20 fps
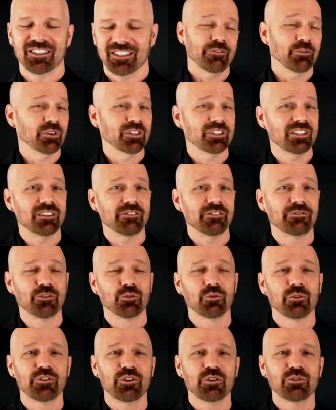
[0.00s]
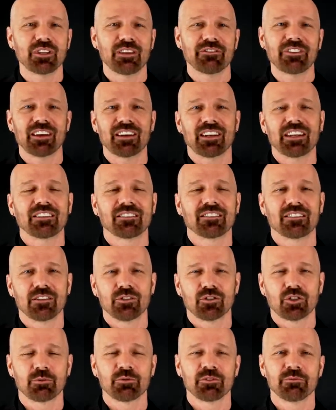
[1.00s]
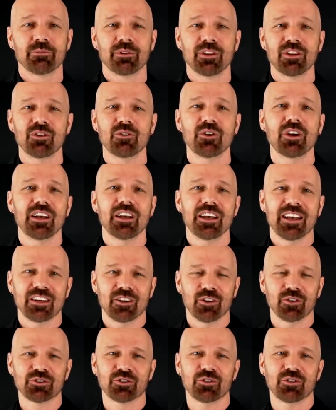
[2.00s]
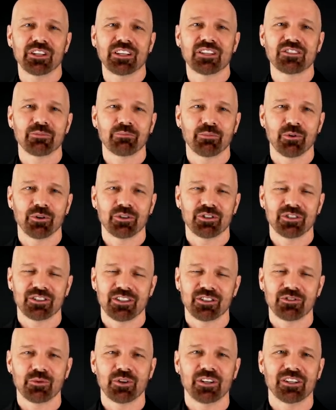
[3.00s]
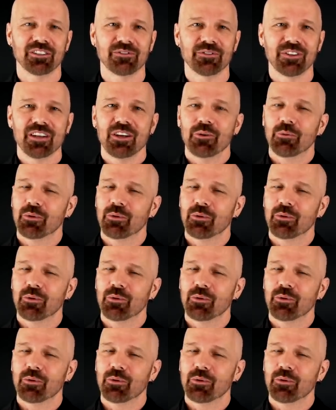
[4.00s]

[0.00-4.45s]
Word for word: If you want to see the full reviews, I've got links in the description below and also links to purchase as well.